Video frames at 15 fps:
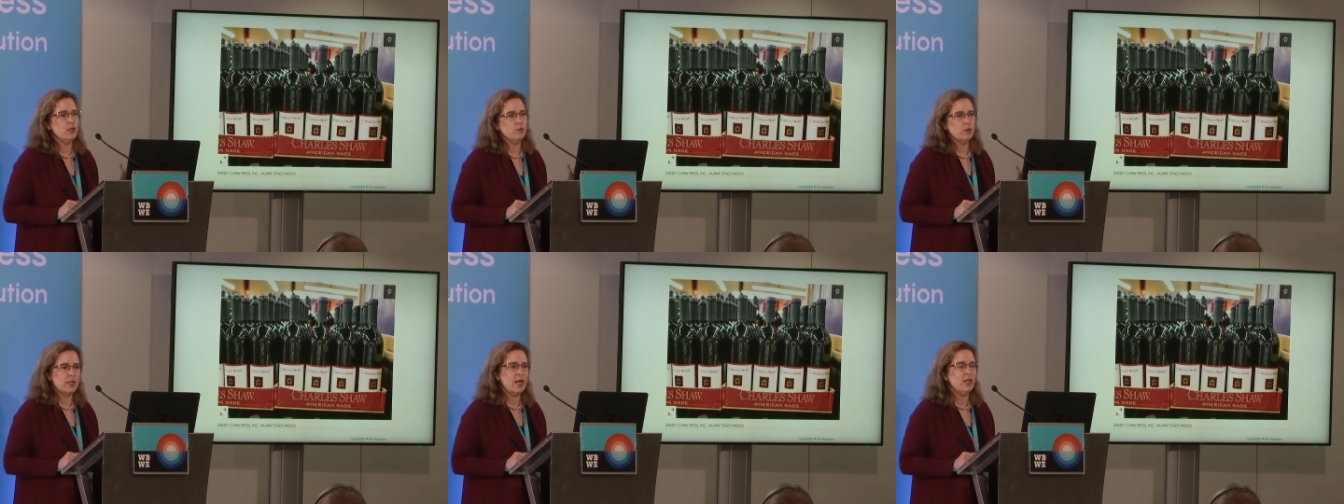
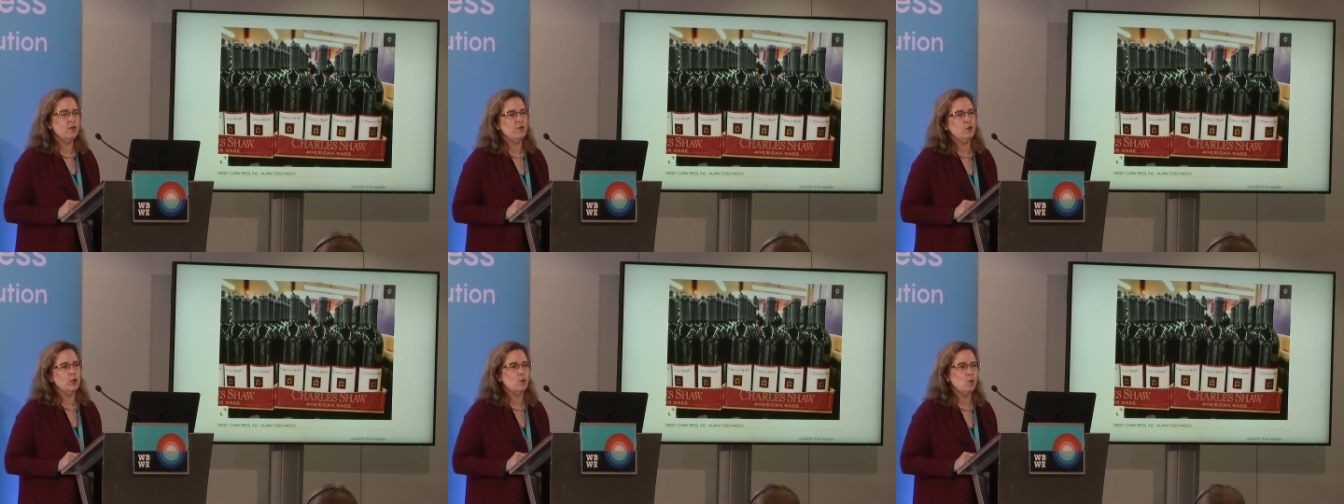it was
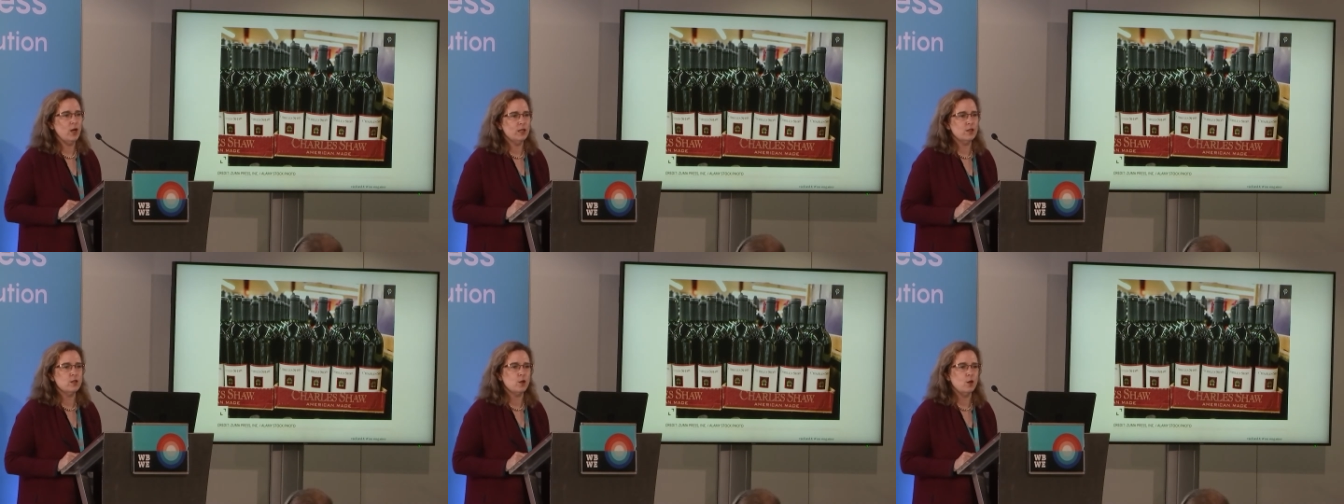Californian
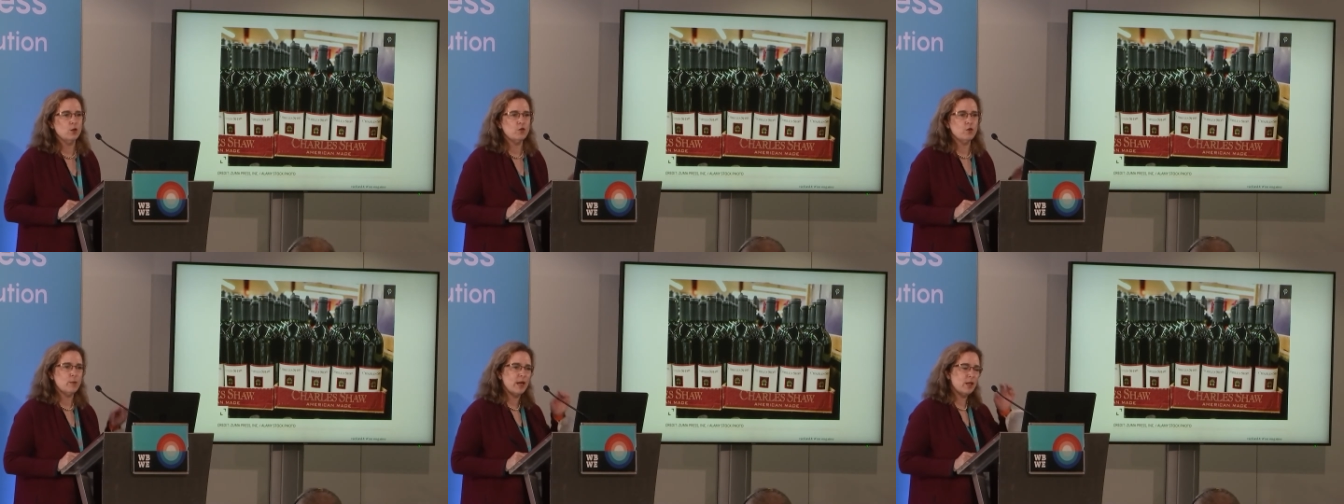wine
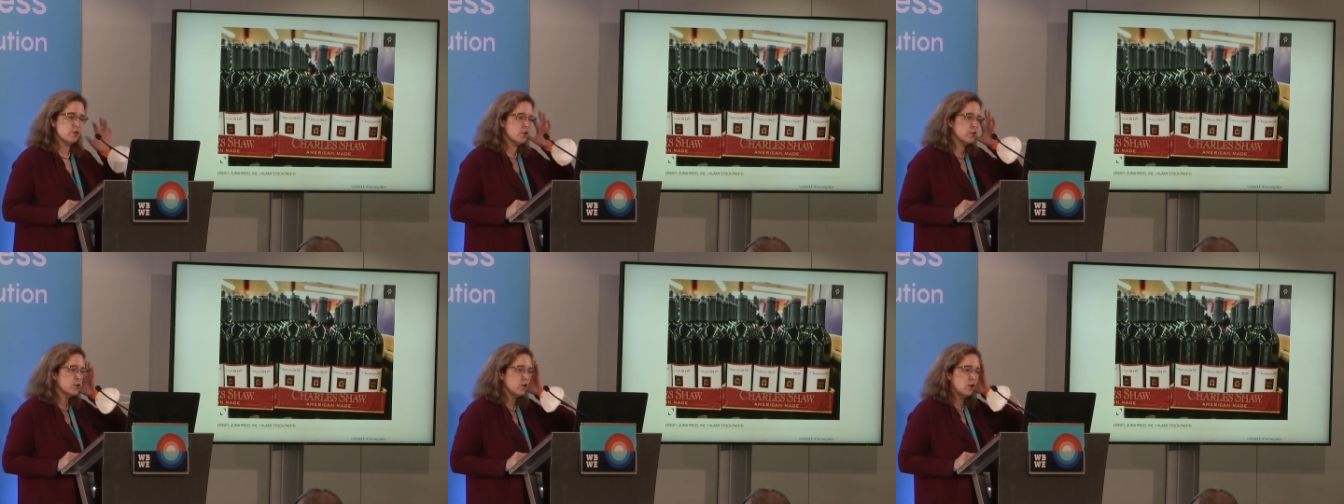sold for about
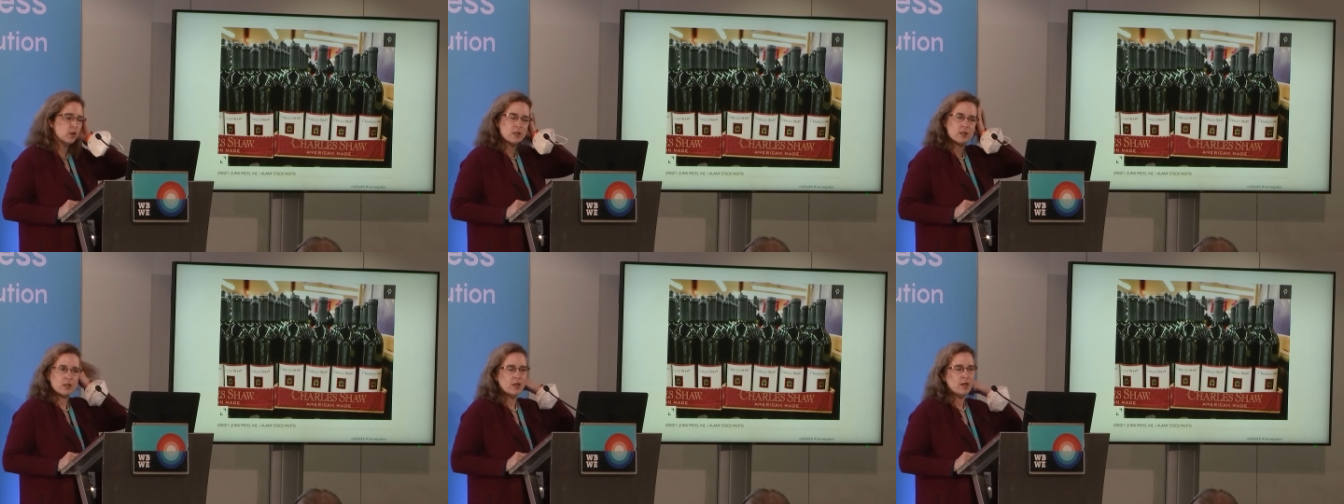
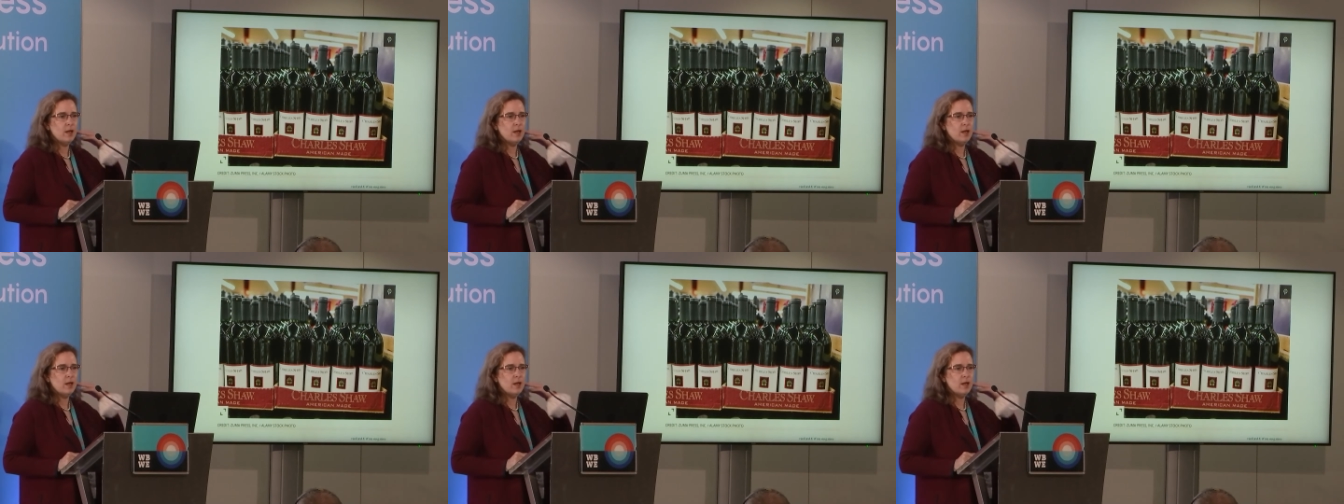$2.